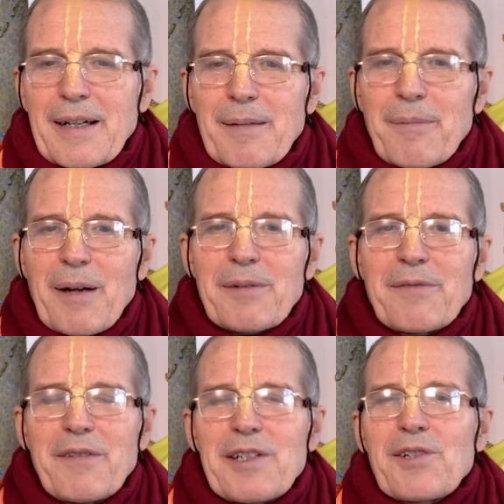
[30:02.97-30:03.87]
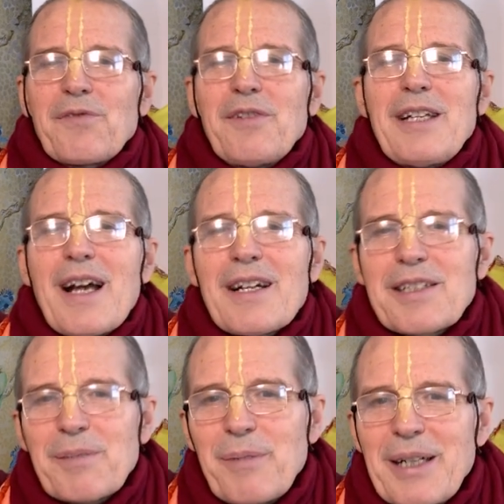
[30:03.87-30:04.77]
about which we are
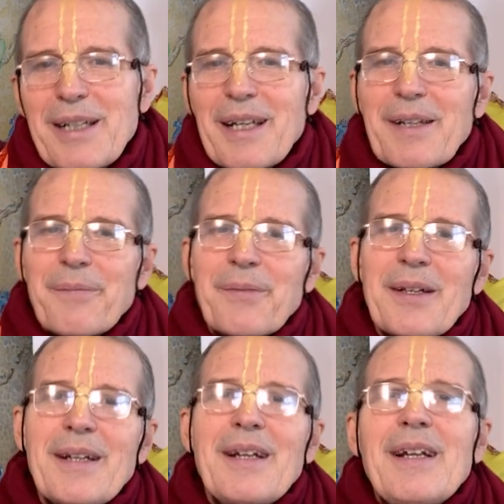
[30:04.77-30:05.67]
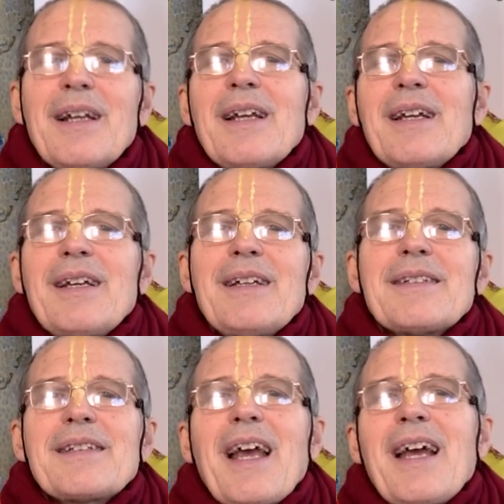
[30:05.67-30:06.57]
speaking
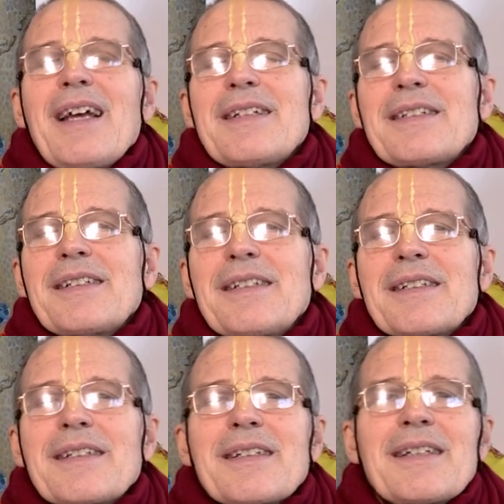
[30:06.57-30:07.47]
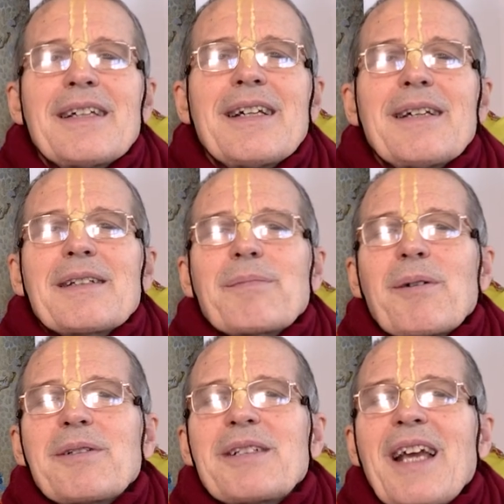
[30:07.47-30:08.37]
is as
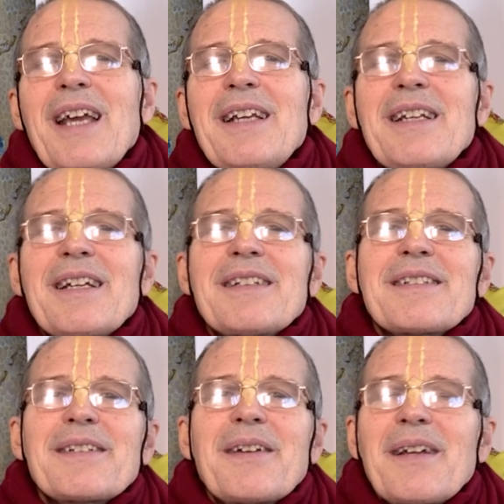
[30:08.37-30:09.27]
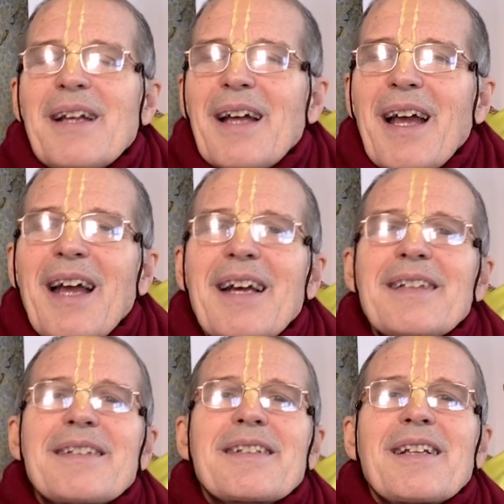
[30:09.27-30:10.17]
spontaneous
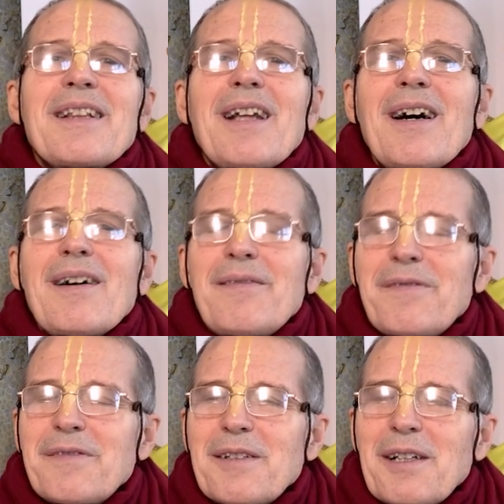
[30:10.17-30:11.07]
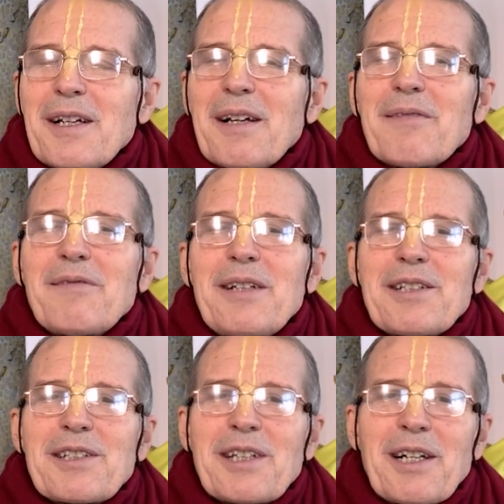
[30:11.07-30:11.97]
as the love
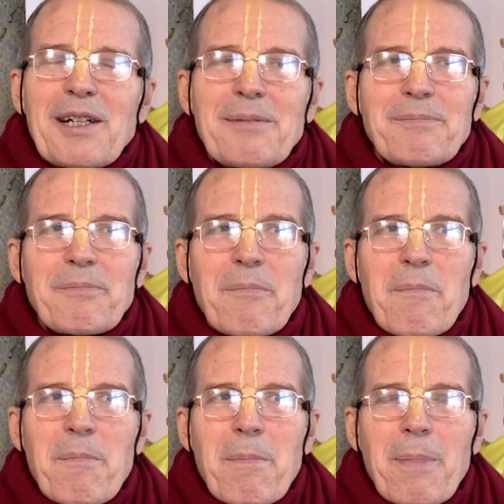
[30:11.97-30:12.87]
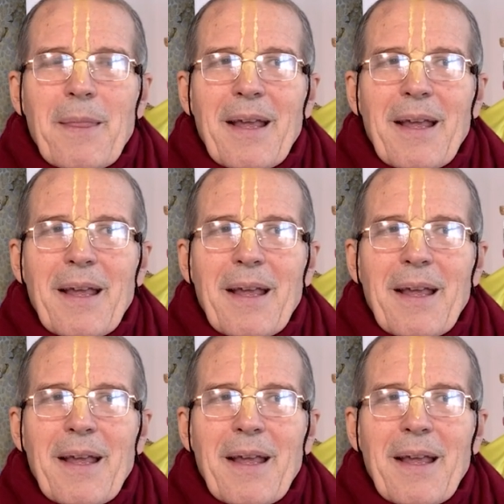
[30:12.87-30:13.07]
which you